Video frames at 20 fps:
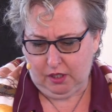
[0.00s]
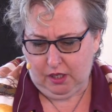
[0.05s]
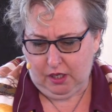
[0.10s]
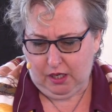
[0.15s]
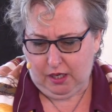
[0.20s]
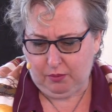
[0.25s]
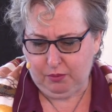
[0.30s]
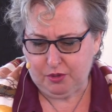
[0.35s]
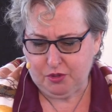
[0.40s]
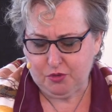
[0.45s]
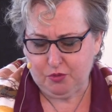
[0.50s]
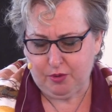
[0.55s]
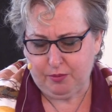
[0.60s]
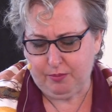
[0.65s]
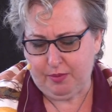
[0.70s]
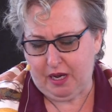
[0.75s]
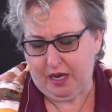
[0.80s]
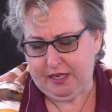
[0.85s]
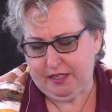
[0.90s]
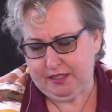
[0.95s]
I was
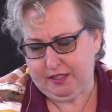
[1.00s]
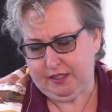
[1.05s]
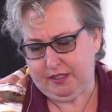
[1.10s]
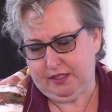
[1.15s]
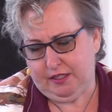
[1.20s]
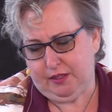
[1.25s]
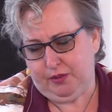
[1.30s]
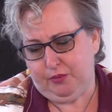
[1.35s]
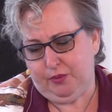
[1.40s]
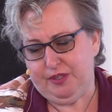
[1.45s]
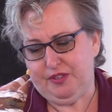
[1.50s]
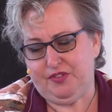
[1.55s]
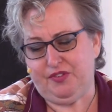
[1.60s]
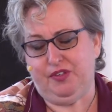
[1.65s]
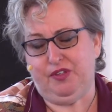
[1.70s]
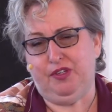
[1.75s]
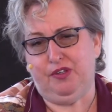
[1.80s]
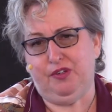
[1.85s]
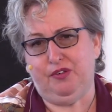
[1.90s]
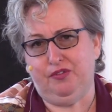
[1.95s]
reminded in a
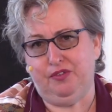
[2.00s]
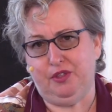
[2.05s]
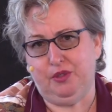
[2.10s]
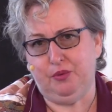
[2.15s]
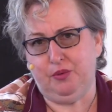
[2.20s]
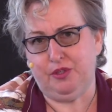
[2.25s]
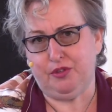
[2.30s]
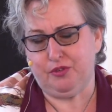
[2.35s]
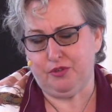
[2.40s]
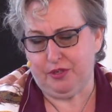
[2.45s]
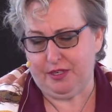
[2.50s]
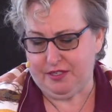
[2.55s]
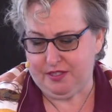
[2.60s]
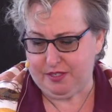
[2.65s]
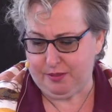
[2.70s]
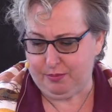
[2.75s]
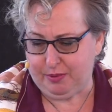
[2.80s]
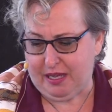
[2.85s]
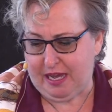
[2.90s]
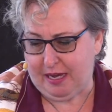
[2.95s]
recent interview with
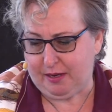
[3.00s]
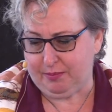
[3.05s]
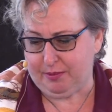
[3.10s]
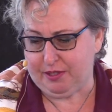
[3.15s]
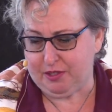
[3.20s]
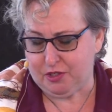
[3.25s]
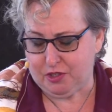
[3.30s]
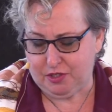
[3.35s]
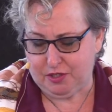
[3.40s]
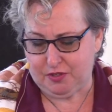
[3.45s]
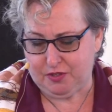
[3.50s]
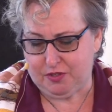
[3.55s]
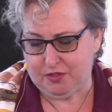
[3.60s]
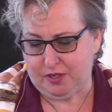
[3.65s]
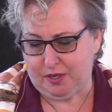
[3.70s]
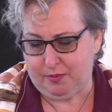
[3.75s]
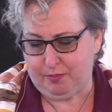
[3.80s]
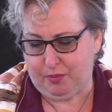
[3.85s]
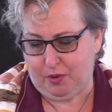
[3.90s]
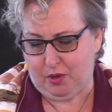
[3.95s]
Tracy Blackman, she's
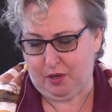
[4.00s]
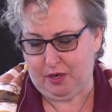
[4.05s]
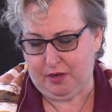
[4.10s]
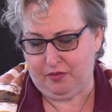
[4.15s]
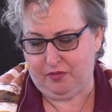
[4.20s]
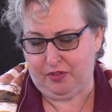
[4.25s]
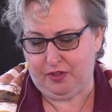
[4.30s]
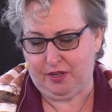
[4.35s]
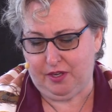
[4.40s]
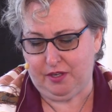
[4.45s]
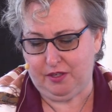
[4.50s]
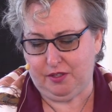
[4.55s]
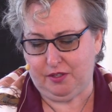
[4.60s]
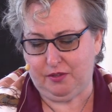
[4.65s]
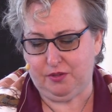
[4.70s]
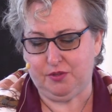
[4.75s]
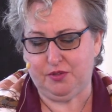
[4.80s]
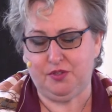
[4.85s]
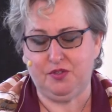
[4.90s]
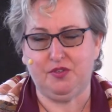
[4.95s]
part of the
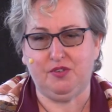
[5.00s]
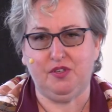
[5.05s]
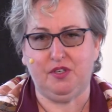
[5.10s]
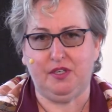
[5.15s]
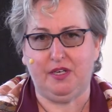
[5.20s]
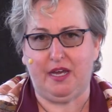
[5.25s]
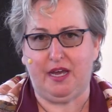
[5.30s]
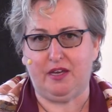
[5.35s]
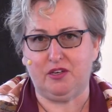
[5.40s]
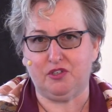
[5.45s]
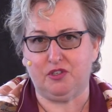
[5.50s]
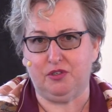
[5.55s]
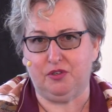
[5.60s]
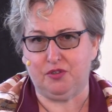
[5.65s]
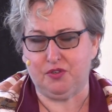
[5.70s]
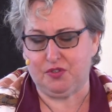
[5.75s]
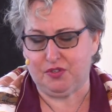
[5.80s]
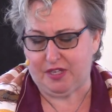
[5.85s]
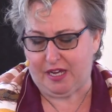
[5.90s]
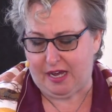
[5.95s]
UCC national
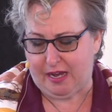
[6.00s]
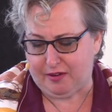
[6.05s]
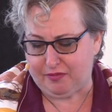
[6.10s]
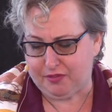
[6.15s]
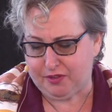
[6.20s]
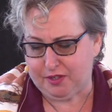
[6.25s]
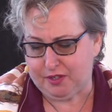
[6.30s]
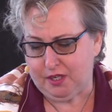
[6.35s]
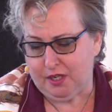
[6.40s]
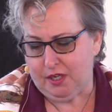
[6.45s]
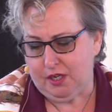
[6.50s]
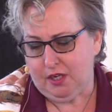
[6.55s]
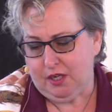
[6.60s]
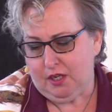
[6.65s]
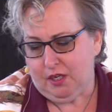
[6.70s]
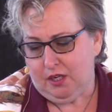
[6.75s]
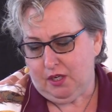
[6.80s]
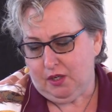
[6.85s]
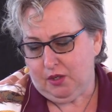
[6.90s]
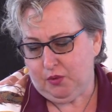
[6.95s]
staff, that
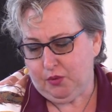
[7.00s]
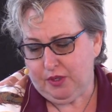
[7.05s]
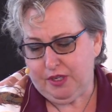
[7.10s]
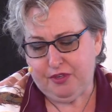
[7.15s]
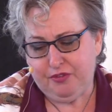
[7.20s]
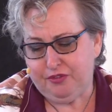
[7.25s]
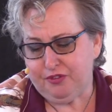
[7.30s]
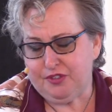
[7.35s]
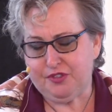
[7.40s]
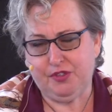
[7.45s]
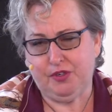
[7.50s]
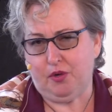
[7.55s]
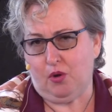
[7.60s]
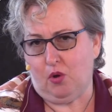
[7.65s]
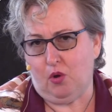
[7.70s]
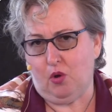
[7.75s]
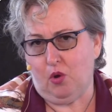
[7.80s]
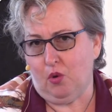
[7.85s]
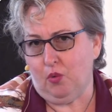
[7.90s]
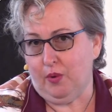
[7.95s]
grief isn't
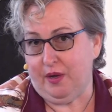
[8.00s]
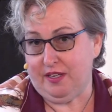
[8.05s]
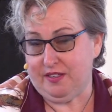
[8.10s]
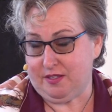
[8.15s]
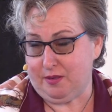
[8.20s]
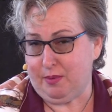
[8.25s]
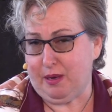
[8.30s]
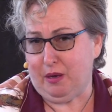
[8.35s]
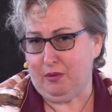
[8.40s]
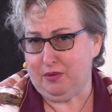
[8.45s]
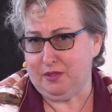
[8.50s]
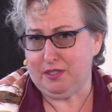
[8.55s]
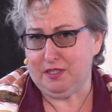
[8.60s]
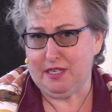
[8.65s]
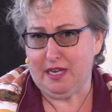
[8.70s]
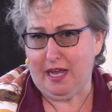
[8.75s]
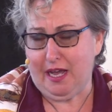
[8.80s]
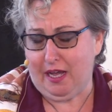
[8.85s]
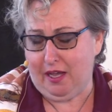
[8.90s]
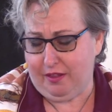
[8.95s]
always about
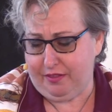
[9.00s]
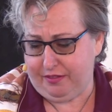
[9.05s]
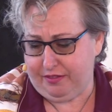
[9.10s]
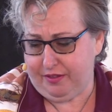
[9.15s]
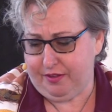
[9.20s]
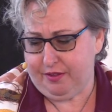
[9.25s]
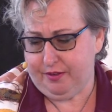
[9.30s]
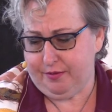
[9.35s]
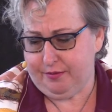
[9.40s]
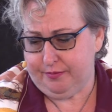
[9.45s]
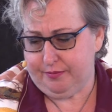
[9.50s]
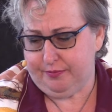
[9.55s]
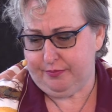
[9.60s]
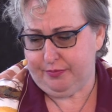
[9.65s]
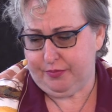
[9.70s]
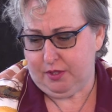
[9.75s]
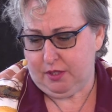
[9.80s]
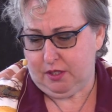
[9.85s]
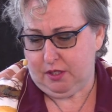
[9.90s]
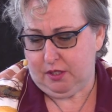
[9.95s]
death.
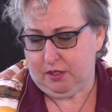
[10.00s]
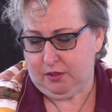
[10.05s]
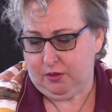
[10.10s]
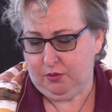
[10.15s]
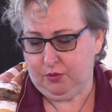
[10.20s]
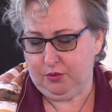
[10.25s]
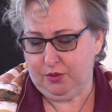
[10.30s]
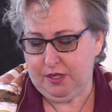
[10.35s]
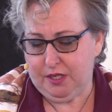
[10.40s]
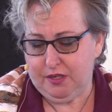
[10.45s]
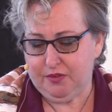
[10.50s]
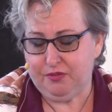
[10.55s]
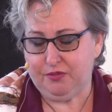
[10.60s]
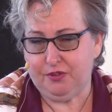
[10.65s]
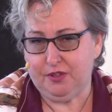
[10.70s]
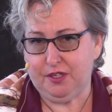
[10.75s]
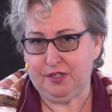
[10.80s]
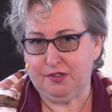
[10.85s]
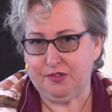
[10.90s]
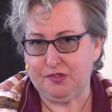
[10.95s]

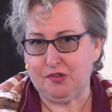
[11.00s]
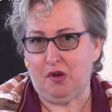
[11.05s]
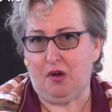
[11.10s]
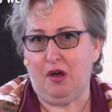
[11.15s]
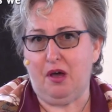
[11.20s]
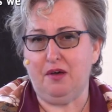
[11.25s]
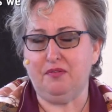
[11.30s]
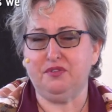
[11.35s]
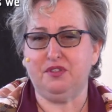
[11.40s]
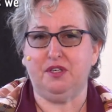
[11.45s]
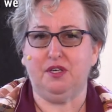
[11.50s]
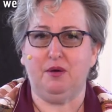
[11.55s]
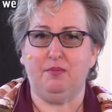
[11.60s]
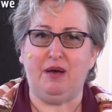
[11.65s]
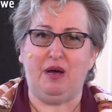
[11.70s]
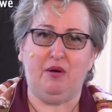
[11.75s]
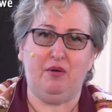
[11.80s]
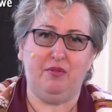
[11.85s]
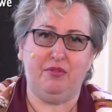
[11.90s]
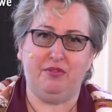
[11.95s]
Grief is often
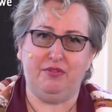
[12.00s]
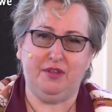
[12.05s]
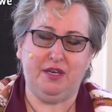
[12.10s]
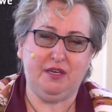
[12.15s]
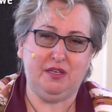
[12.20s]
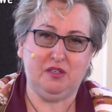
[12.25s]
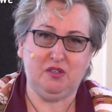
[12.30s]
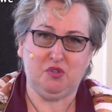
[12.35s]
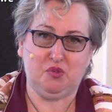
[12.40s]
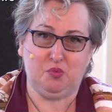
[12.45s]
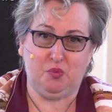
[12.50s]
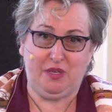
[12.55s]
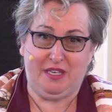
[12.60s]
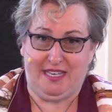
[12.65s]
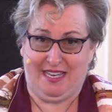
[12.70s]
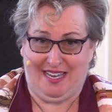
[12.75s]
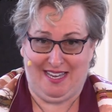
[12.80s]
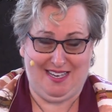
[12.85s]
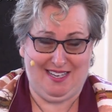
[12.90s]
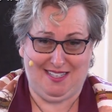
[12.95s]
about things we
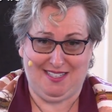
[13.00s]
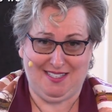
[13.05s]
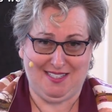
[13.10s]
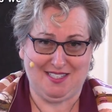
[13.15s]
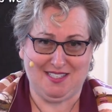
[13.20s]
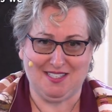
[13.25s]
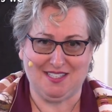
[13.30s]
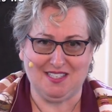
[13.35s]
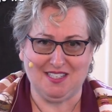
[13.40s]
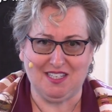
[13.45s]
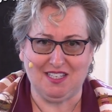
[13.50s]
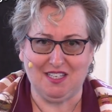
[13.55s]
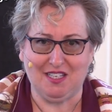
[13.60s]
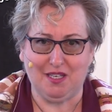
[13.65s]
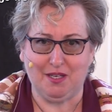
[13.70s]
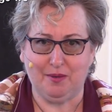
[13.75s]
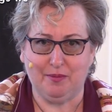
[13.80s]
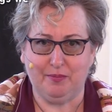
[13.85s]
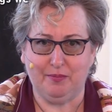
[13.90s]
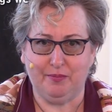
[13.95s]
can't see.